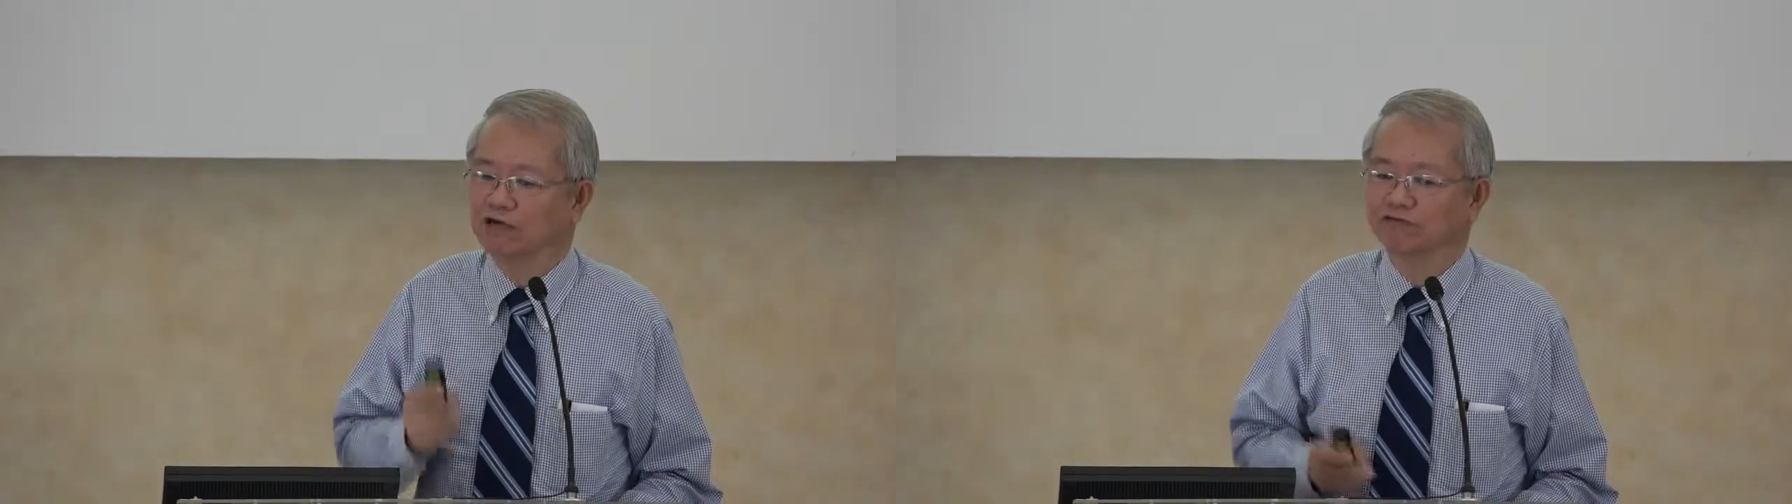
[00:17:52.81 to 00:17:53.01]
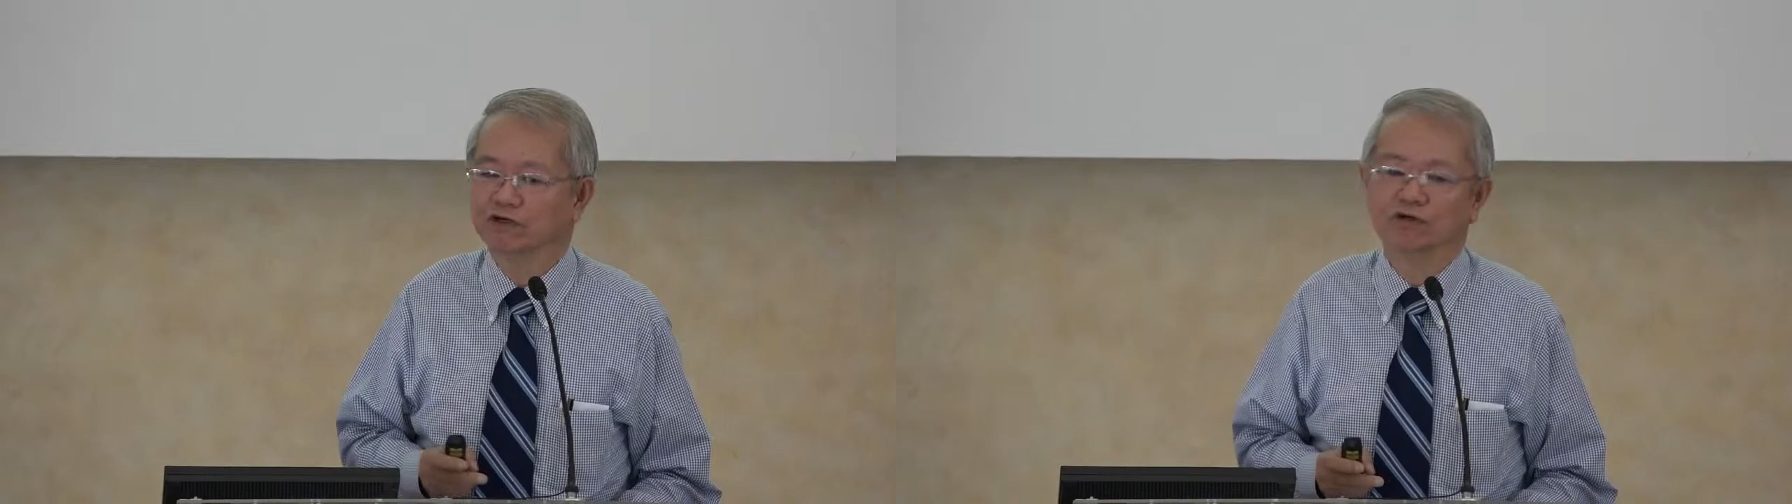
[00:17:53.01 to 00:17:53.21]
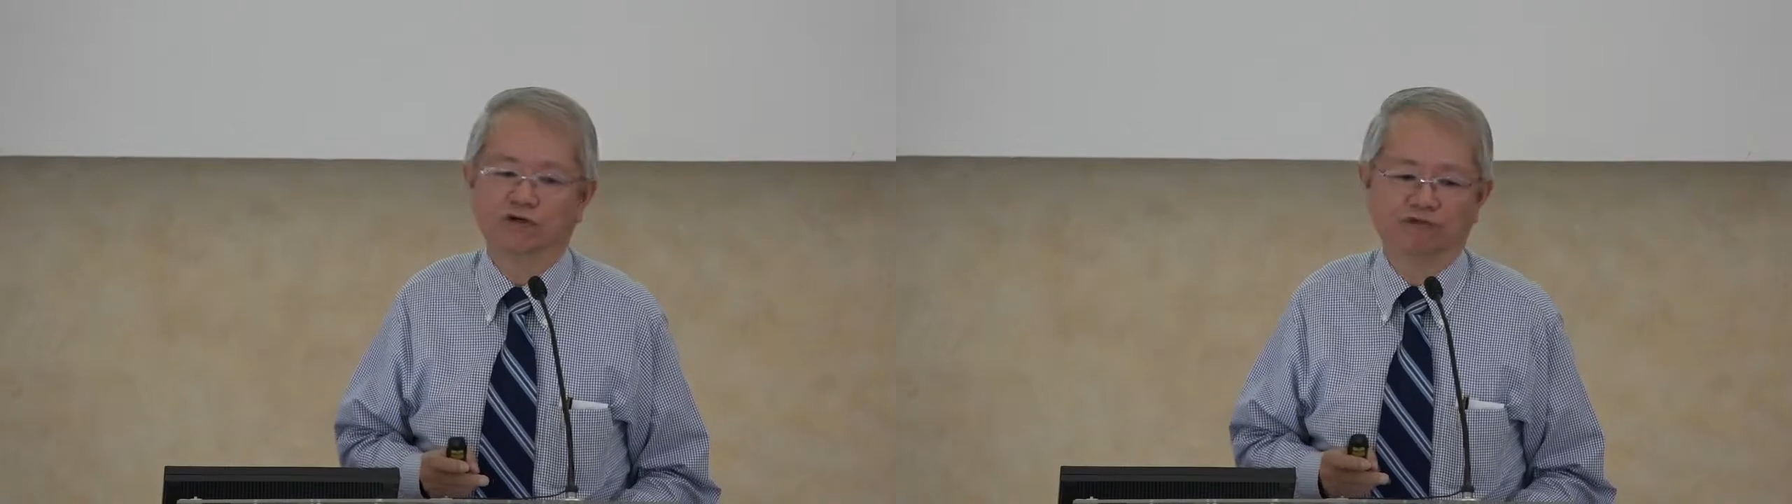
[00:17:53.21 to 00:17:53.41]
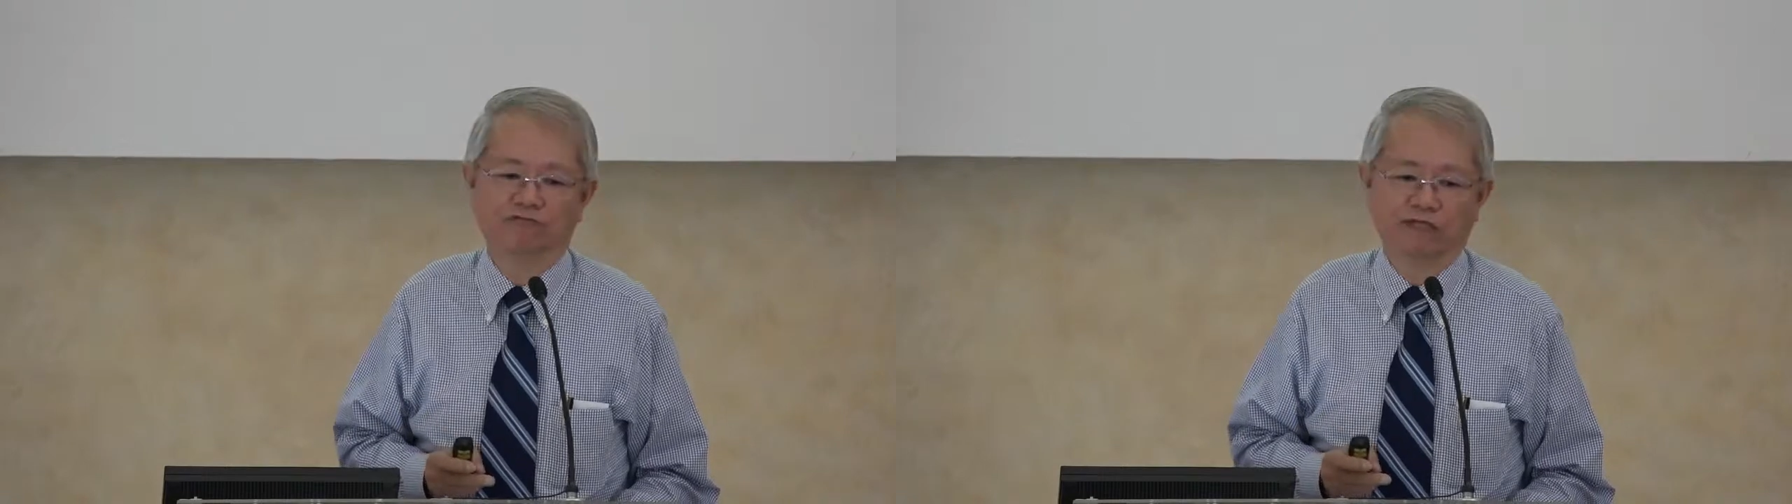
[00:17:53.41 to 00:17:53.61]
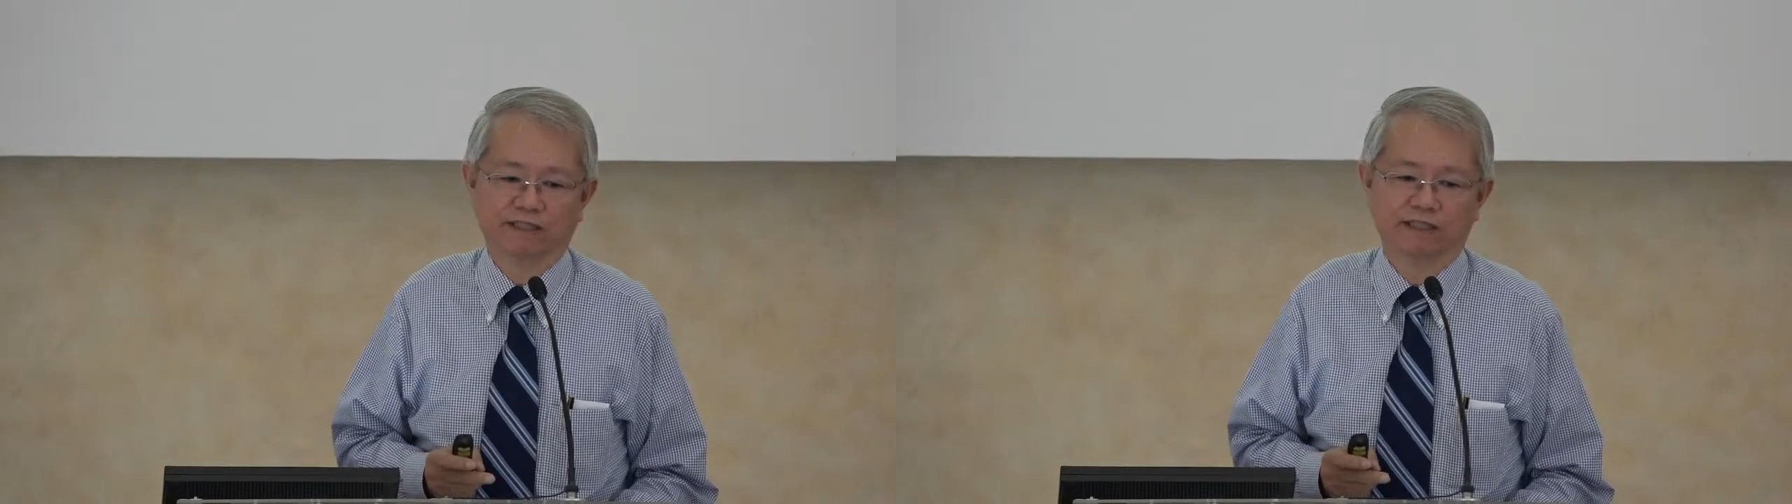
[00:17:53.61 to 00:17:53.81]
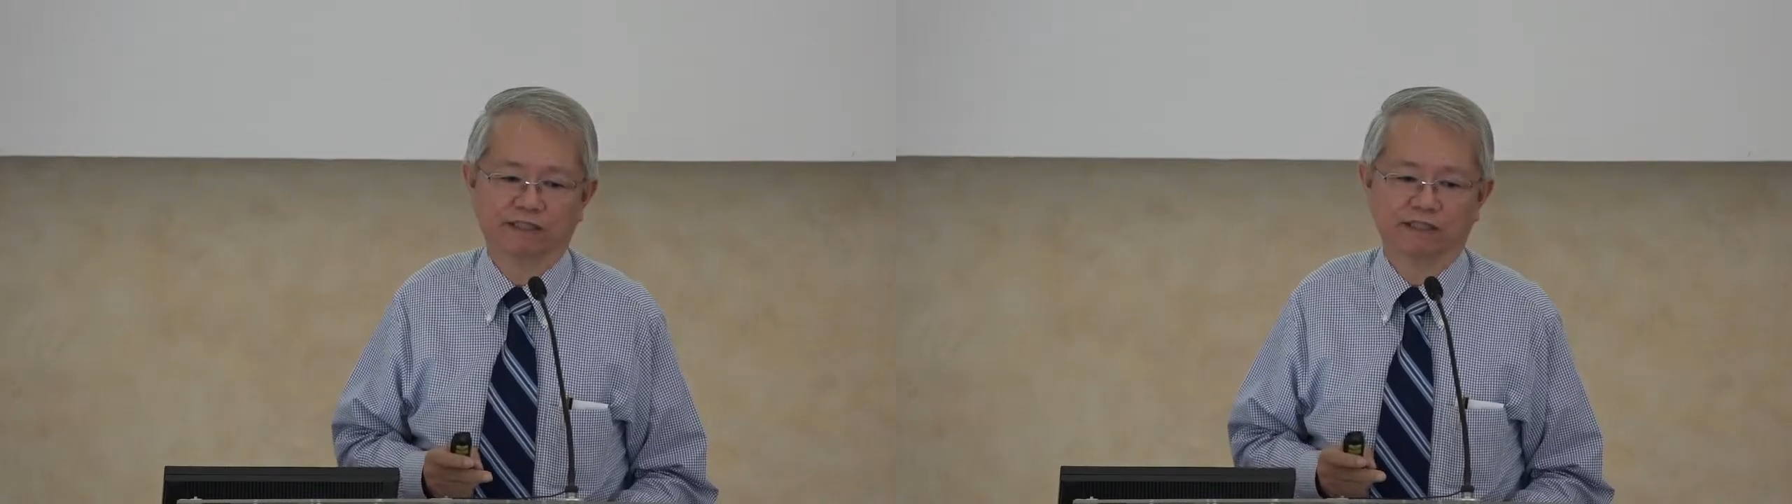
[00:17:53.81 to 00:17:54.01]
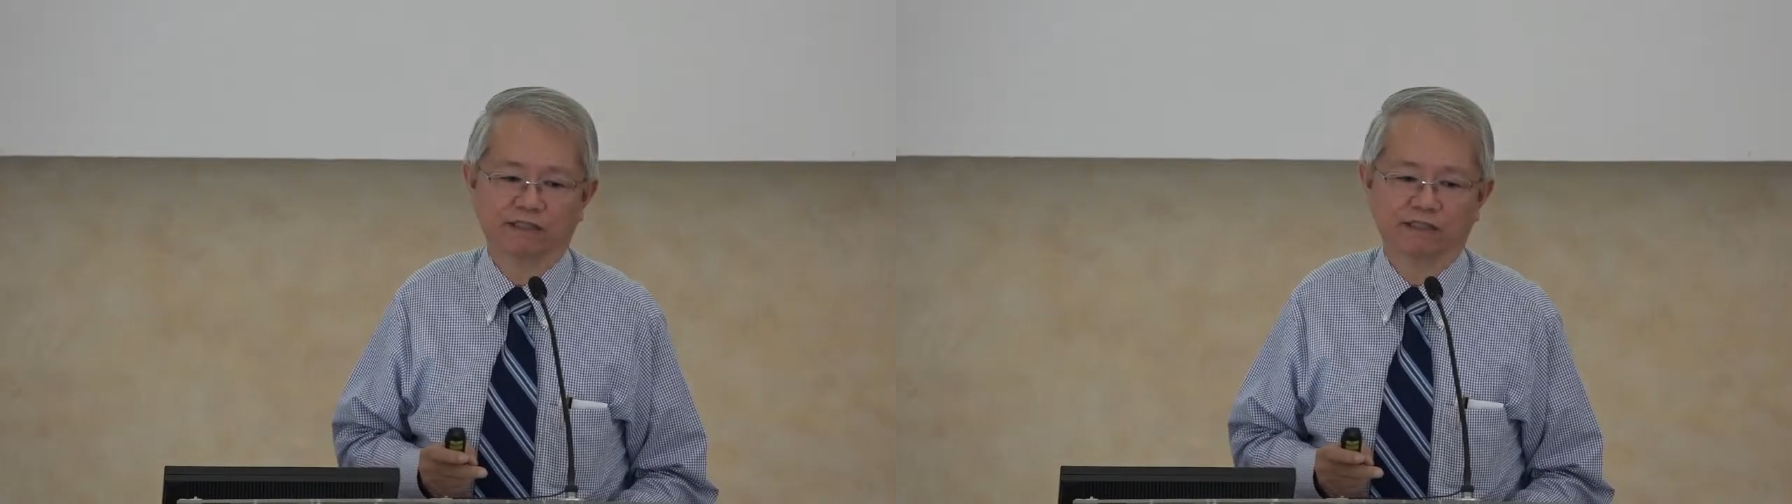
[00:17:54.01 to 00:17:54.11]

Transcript: of new converts